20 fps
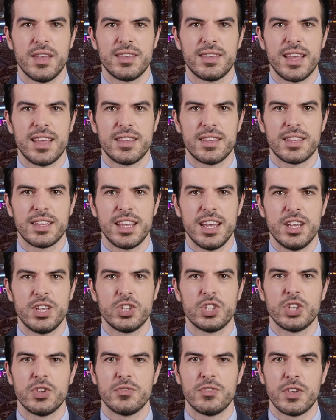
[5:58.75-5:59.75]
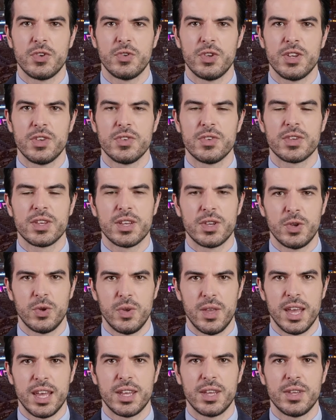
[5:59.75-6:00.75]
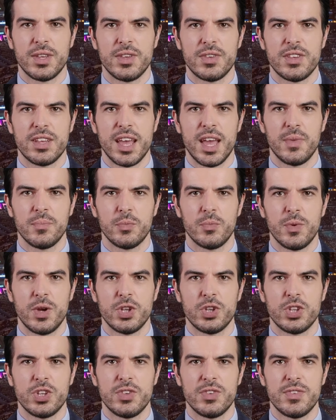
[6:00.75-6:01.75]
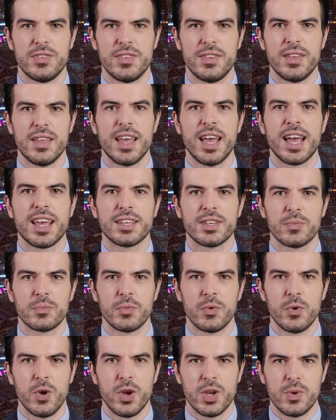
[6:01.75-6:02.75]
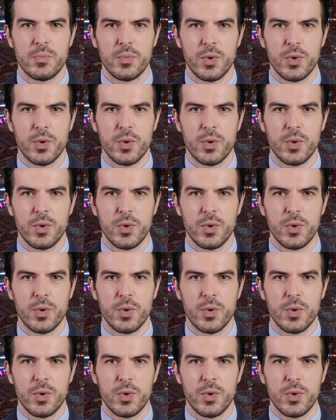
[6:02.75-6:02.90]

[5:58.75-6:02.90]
that engage in various legal and illicit operations and employ